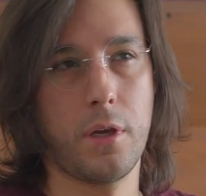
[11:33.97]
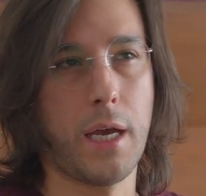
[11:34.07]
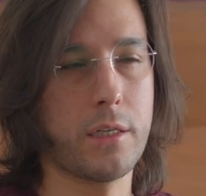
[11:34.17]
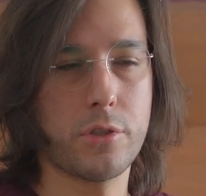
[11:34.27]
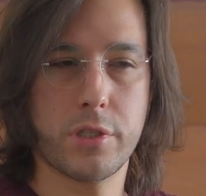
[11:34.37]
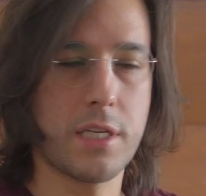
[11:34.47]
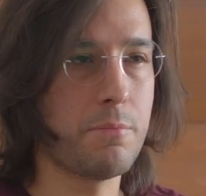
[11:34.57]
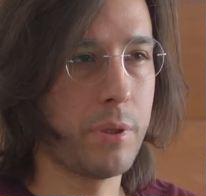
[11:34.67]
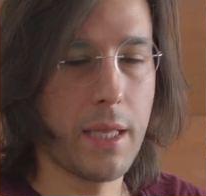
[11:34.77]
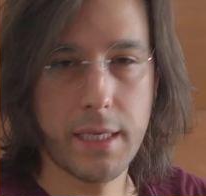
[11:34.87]
I could just
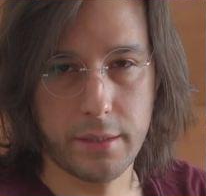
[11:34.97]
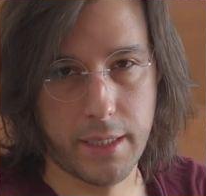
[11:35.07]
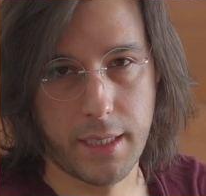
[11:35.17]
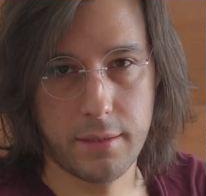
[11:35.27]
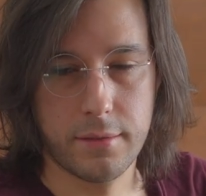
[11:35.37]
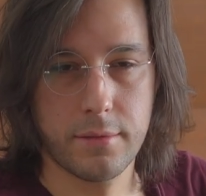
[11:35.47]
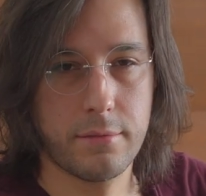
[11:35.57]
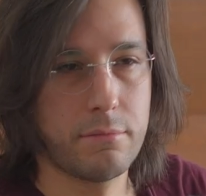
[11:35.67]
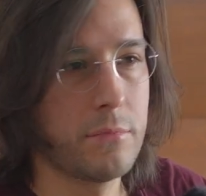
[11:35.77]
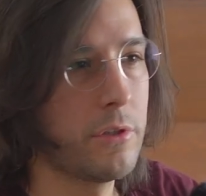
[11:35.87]
keep playing that,
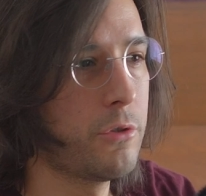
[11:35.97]
and